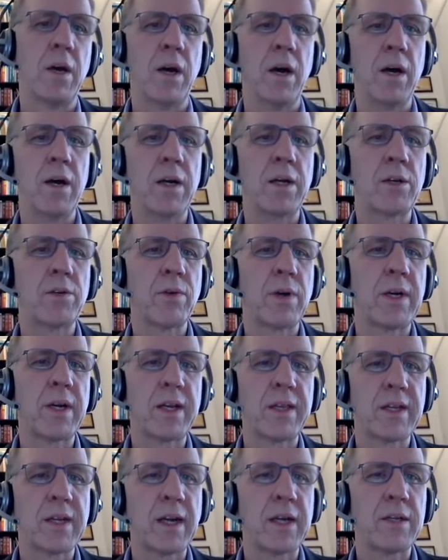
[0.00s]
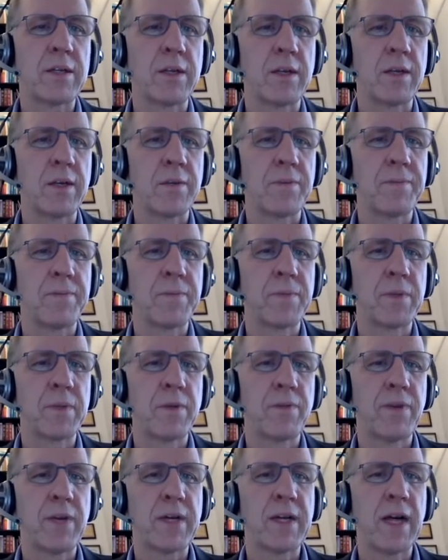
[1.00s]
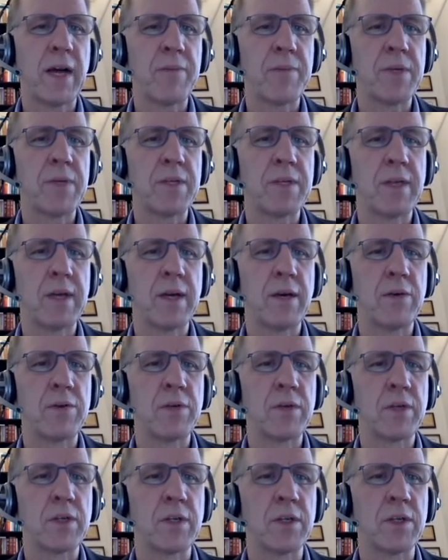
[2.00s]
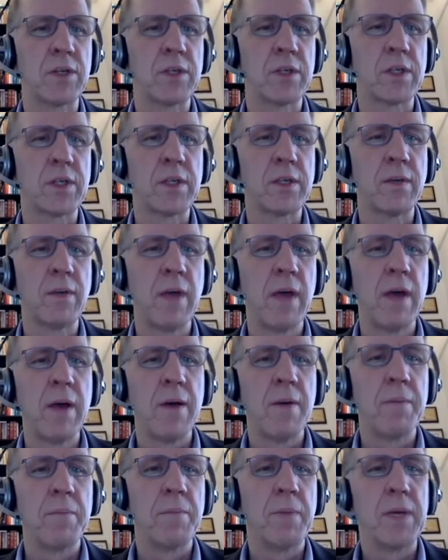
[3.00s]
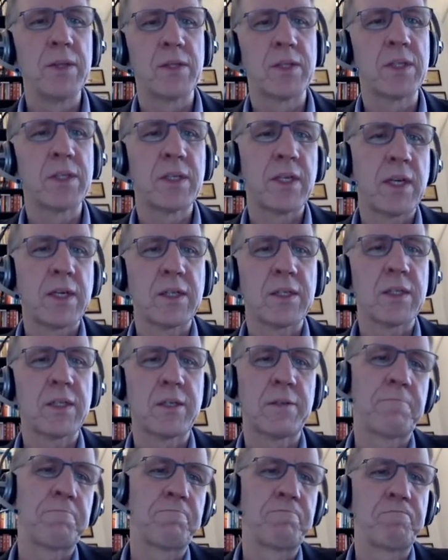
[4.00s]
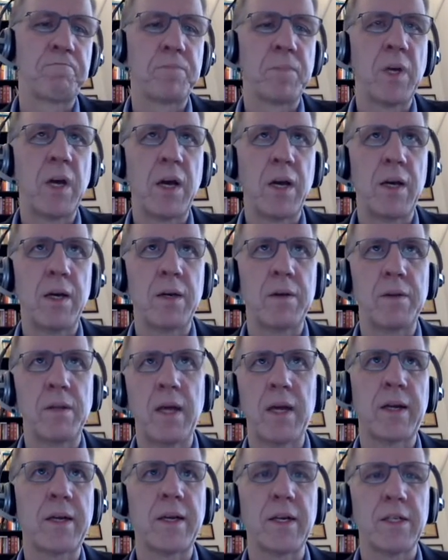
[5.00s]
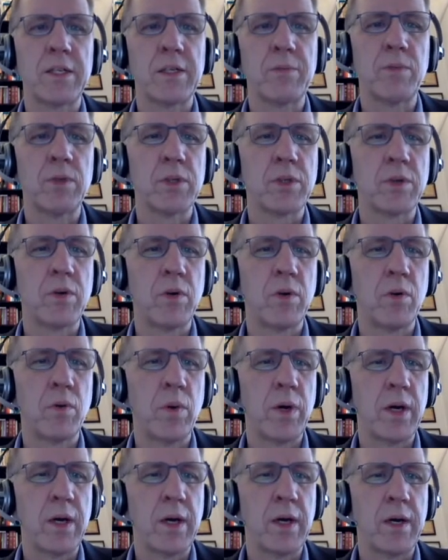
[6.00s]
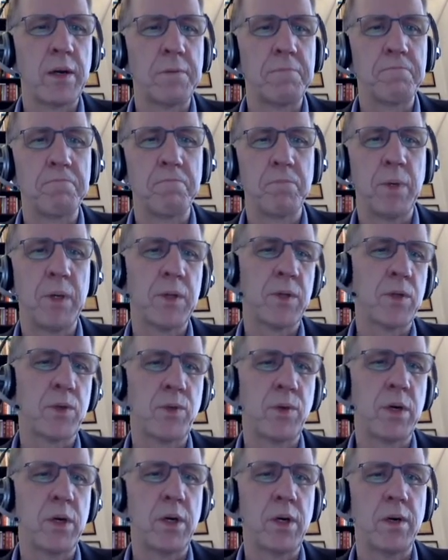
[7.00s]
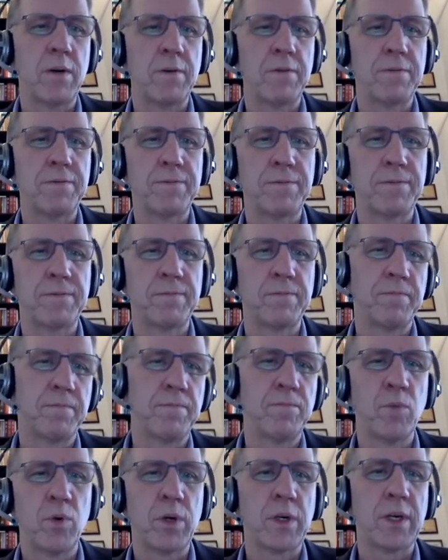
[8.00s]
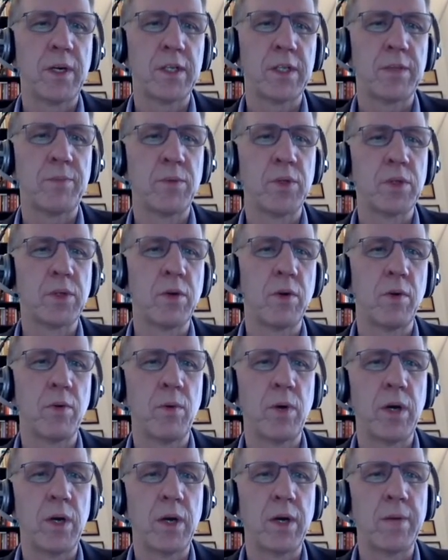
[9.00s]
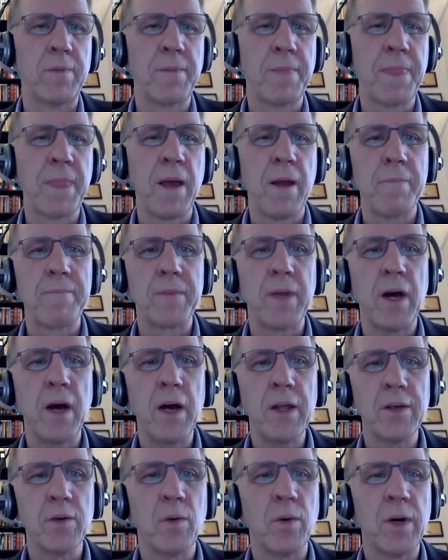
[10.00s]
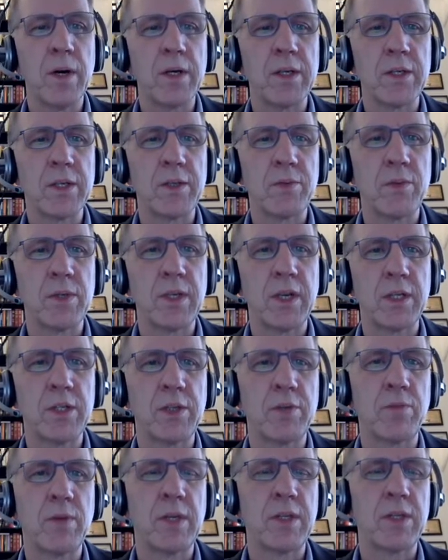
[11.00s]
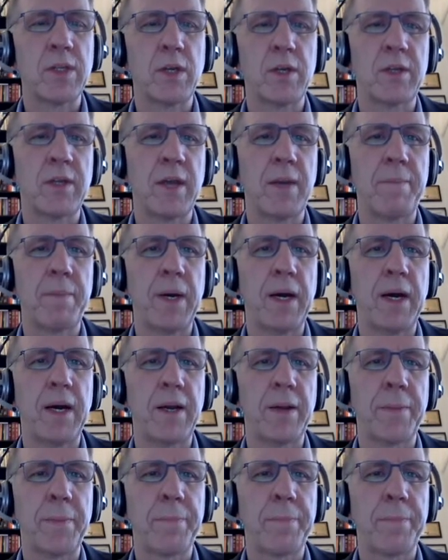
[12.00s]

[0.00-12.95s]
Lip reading: All right, great, I think I did. If I copy it down, you're going to see month 6, a lot of customers go away. Month 12, more customers go away. Otherwise, the retention rates aren't that bad.